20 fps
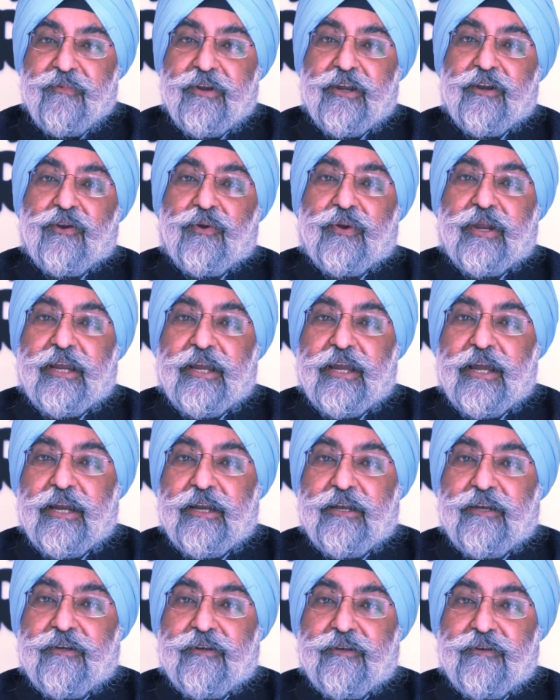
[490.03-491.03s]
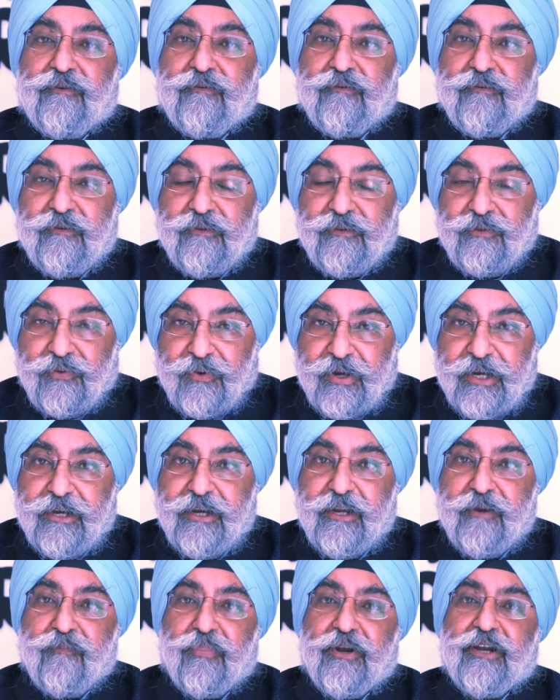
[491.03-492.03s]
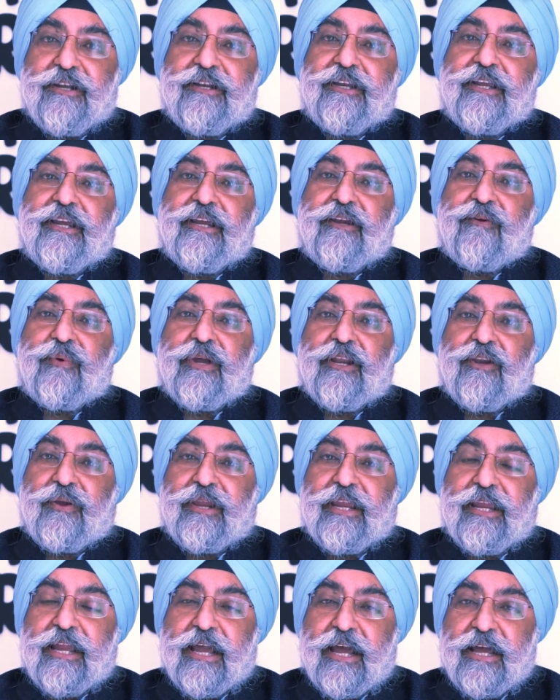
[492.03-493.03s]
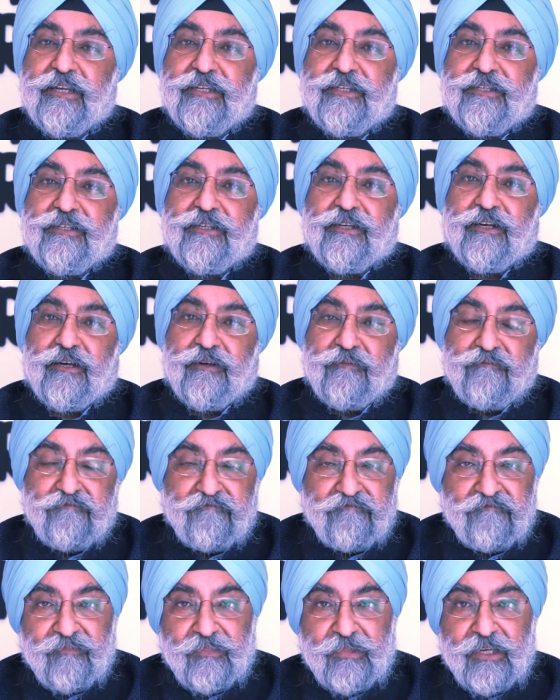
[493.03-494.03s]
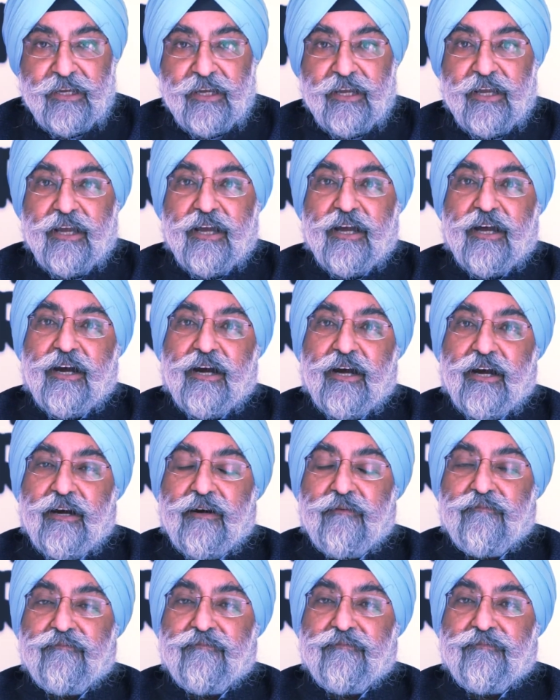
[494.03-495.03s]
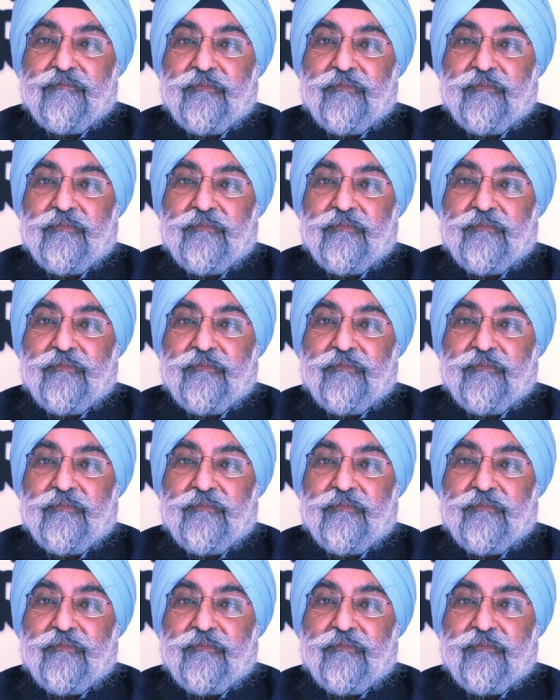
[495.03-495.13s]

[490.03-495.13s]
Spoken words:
we are looking at 3D printing, we are looking at